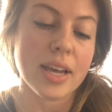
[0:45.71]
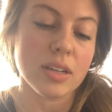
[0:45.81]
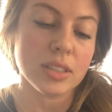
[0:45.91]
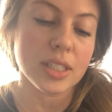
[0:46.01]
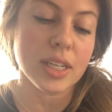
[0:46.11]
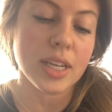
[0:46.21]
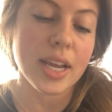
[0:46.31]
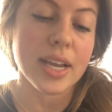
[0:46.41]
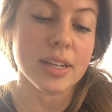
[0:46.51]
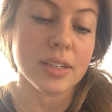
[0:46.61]
ALT
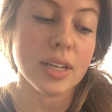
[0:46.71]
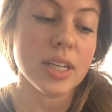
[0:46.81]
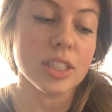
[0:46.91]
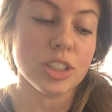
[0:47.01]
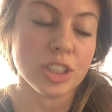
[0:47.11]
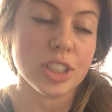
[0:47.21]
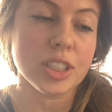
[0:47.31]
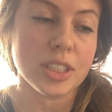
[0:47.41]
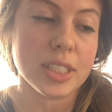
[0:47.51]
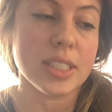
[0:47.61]
and
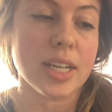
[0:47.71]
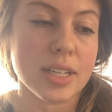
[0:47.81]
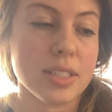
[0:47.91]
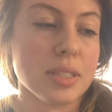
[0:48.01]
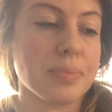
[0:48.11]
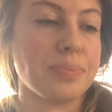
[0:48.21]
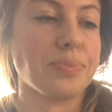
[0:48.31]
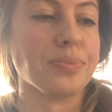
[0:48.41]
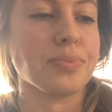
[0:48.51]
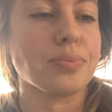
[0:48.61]
GGT tests.